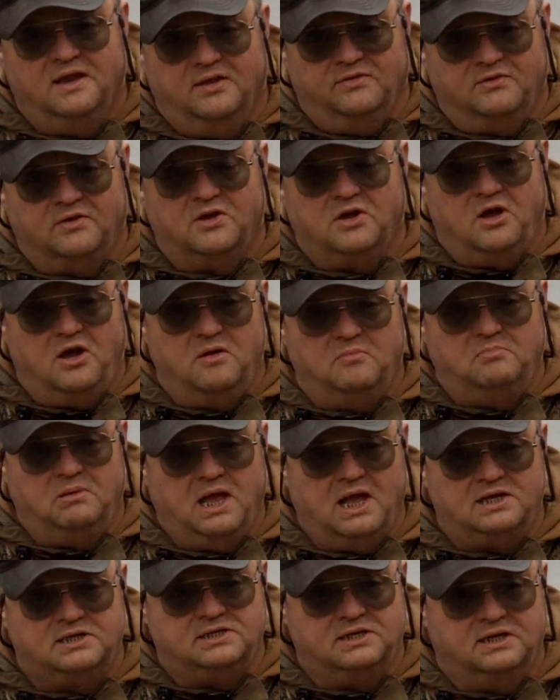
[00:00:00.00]
in their call
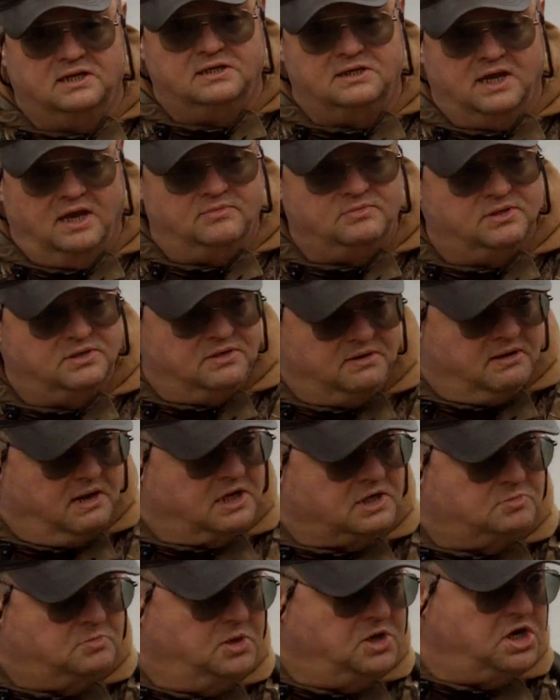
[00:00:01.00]
blasting attempts in their
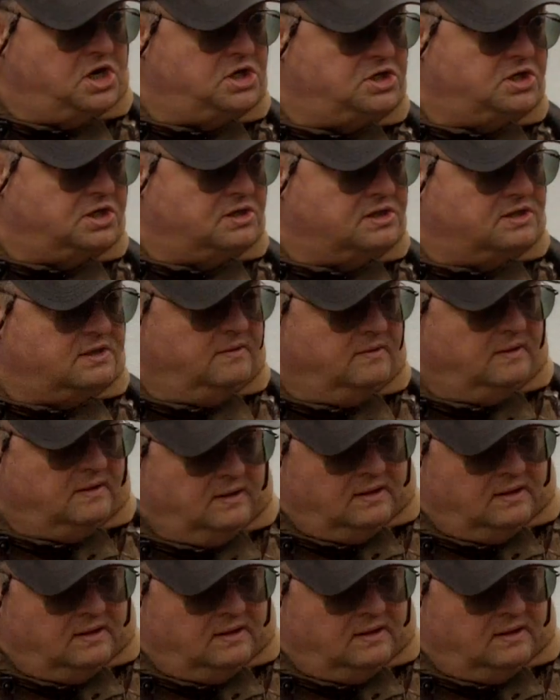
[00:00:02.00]
expeditions.